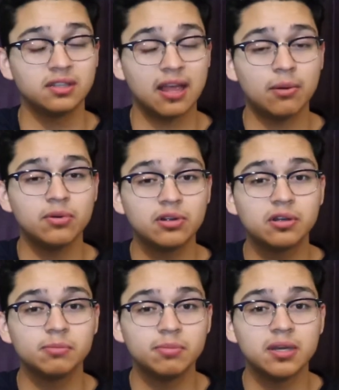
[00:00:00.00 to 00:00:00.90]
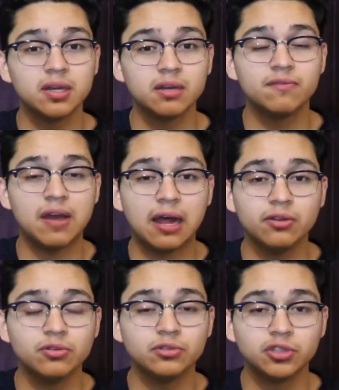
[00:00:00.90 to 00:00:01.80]
that would be a good
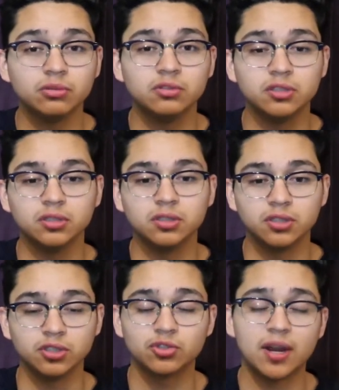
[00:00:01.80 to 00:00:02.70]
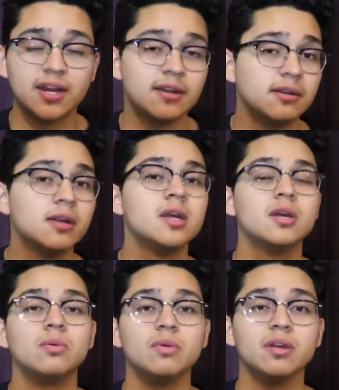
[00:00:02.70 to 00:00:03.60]
value shoe to, to trade in
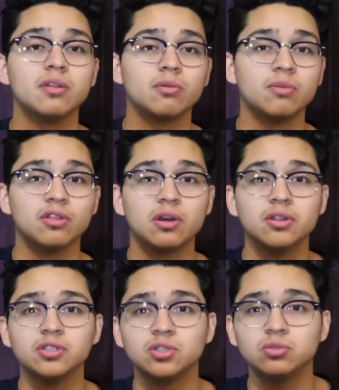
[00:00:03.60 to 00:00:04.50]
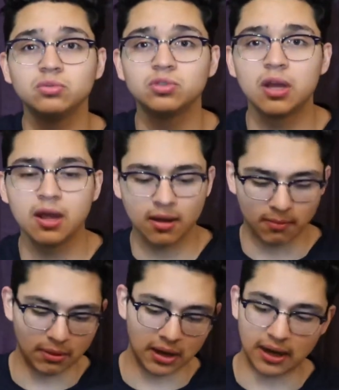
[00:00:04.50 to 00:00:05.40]
with with other shoes.
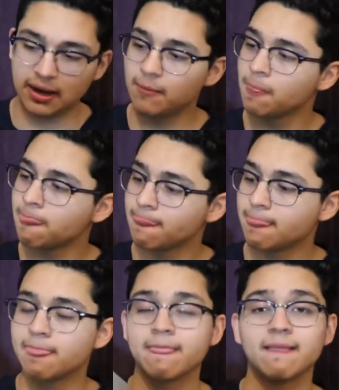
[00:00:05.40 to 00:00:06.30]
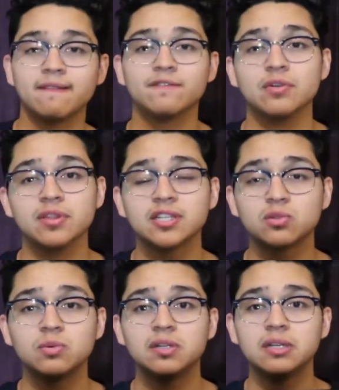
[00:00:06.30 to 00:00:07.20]
But for this
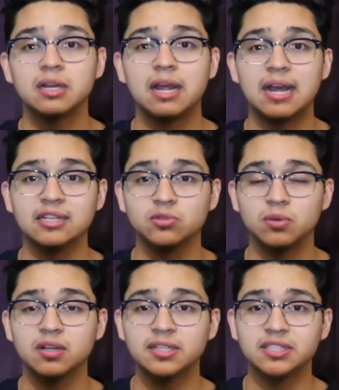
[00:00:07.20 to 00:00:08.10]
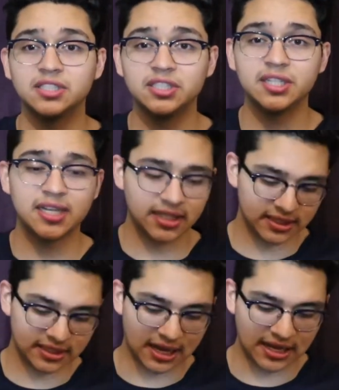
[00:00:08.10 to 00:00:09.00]
one, as well as
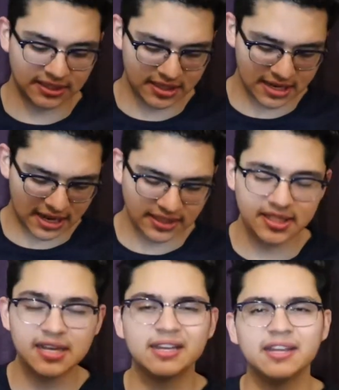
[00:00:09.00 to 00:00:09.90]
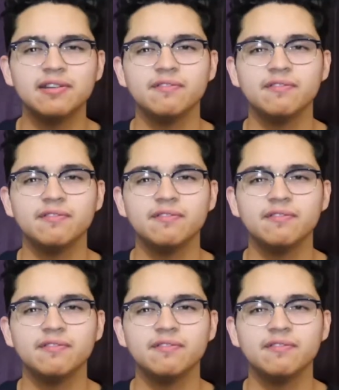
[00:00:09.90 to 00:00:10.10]
GS, I see I see it hitting